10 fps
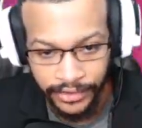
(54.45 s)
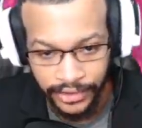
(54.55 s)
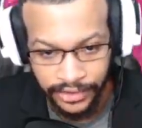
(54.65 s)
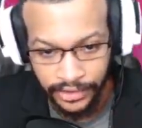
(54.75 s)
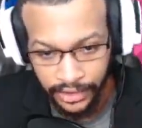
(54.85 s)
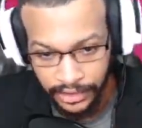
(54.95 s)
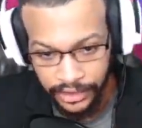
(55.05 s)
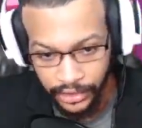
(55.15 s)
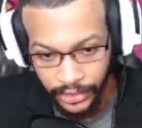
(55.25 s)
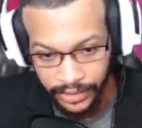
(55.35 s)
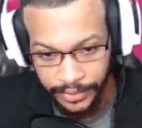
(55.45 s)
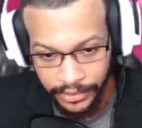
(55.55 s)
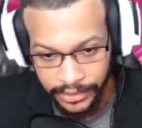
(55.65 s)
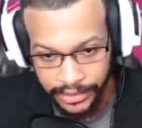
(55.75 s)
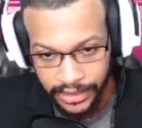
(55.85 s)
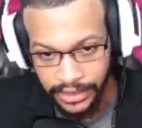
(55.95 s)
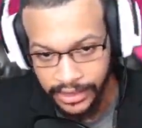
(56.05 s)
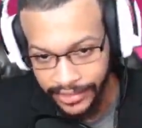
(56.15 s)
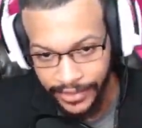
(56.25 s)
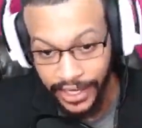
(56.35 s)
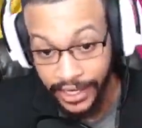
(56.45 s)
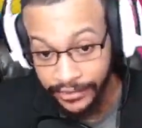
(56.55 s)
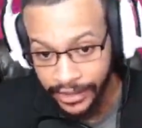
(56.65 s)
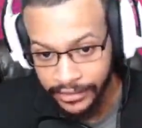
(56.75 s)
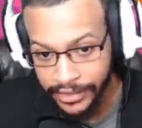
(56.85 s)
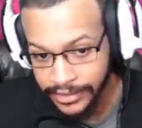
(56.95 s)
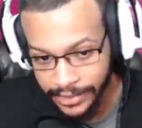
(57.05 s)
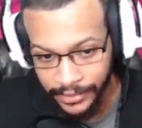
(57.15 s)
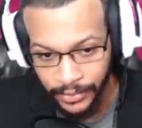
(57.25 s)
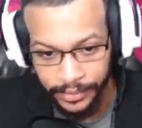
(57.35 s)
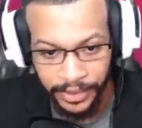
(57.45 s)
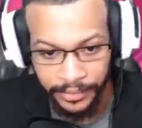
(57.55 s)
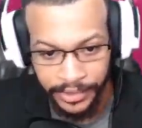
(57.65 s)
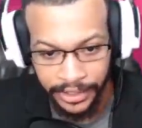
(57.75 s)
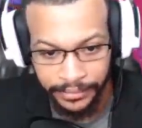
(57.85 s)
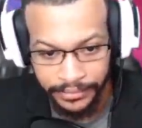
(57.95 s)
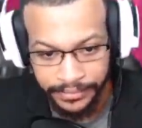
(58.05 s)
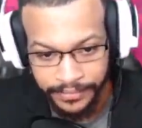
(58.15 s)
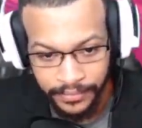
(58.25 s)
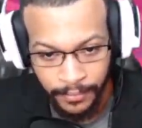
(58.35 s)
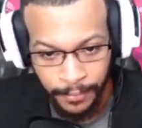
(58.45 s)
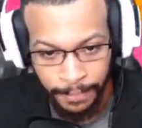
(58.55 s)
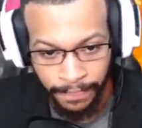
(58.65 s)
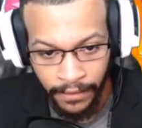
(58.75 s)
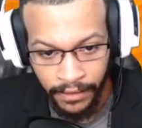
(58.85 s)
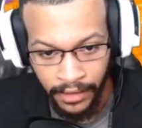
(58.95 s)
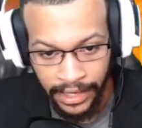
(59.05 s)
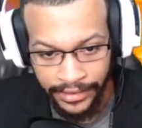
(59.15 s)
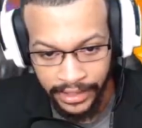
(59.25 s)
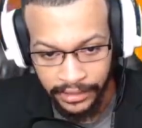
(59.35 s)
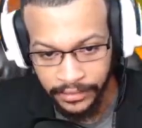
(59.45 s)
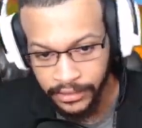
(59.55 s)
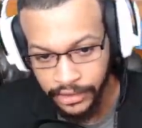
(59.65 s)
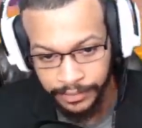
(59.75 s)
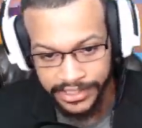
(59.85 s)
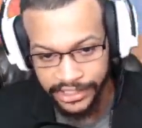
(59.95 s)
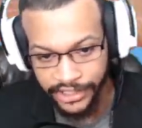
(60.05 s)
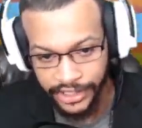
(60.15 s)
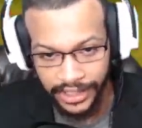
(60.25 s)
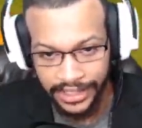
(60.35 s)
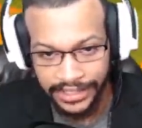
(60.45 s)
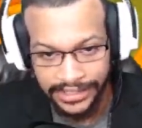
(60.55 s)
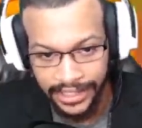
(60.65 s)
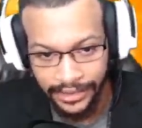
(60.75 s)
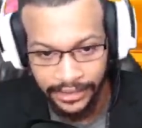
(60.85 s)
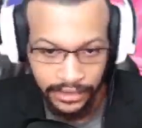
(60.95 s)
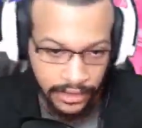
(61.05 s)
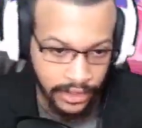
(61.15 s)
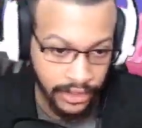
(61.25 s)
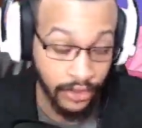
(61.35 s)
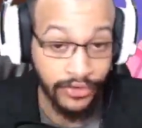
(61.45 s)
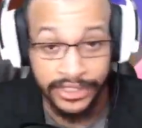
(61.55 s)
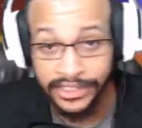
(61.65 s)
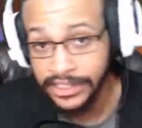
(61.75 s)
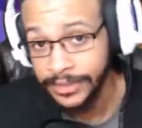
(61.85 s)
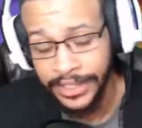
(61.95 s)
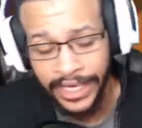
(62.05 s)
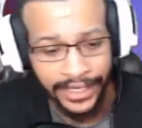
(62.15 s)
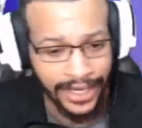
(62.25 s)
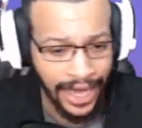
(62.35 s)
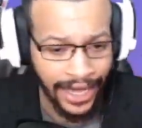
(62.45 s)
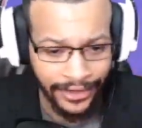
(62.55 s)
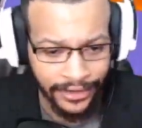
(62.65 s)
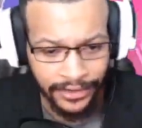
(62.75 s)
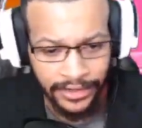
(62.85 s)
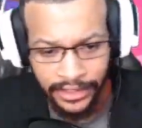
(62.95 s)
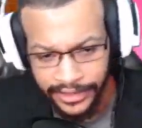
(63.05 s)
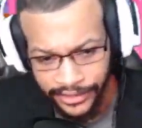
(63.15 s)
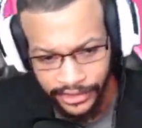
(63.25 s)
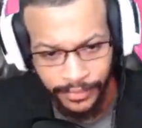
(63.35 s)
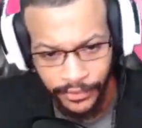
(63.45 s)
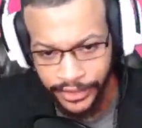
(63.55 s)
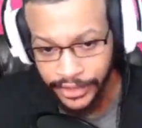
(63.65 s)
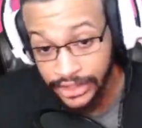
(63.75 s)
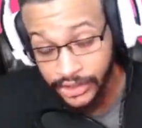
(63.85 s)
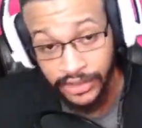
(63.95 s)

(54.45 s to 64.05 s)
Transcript: the quick builds, gave me high ground. I was able to one pump him, and then good positioning, like I said. No reason to be any higher than your opponent. You just want